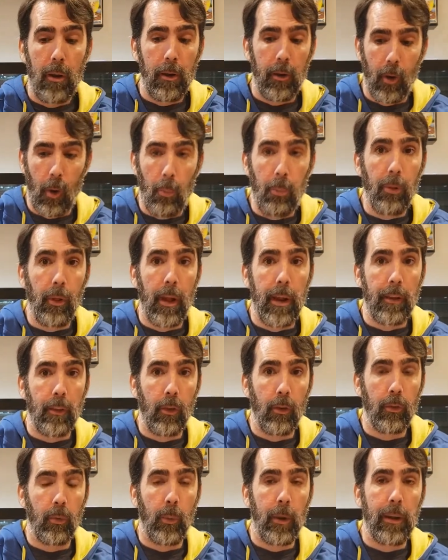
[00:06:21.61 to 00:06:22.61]
you know, playing
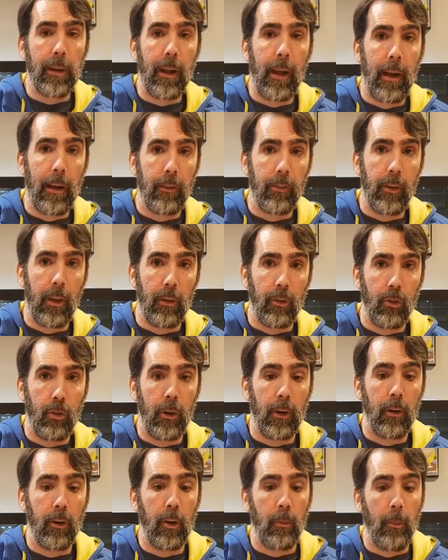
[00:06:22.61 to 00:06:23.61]
those win cons that
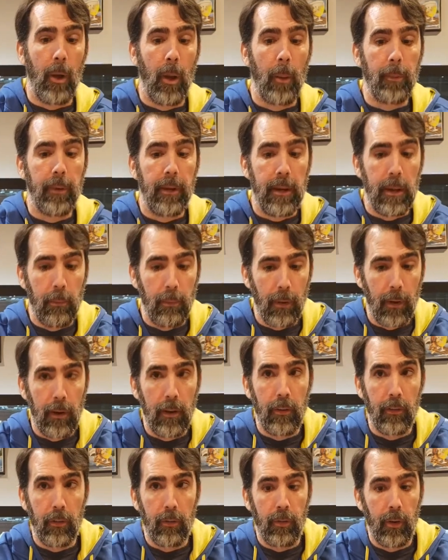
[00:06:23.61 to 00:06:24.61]
trigger him upkeep
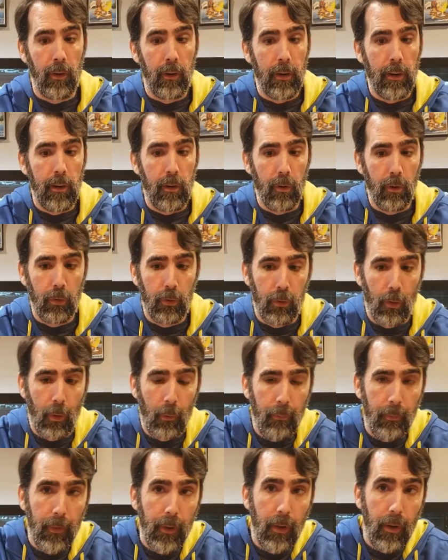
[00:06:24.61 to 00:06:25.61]
is very useful.